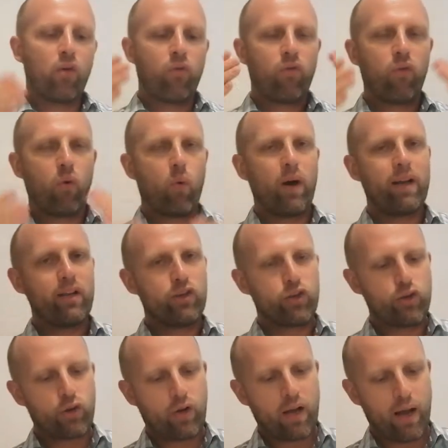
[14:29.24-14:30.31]
for what is
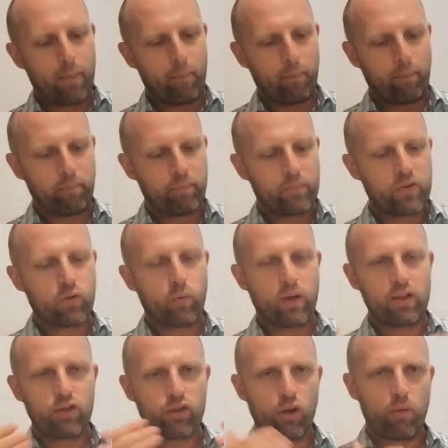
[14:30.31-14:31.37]
to come. That's why
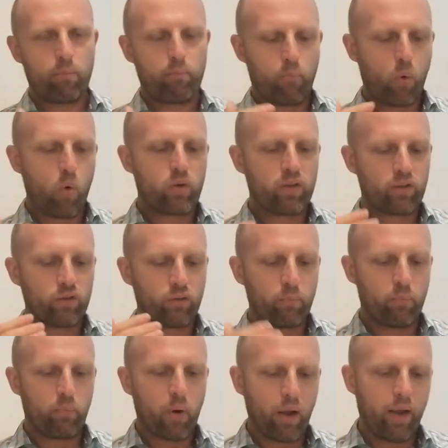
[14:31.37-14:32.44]
it's so important to
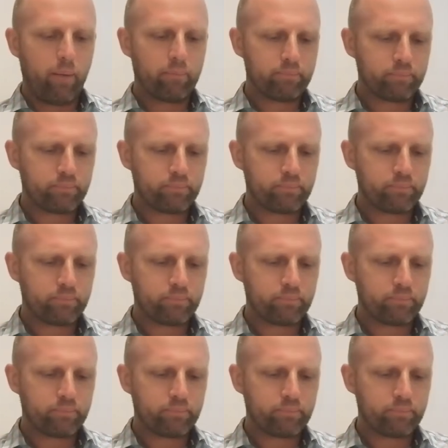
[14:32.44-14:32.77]
pray.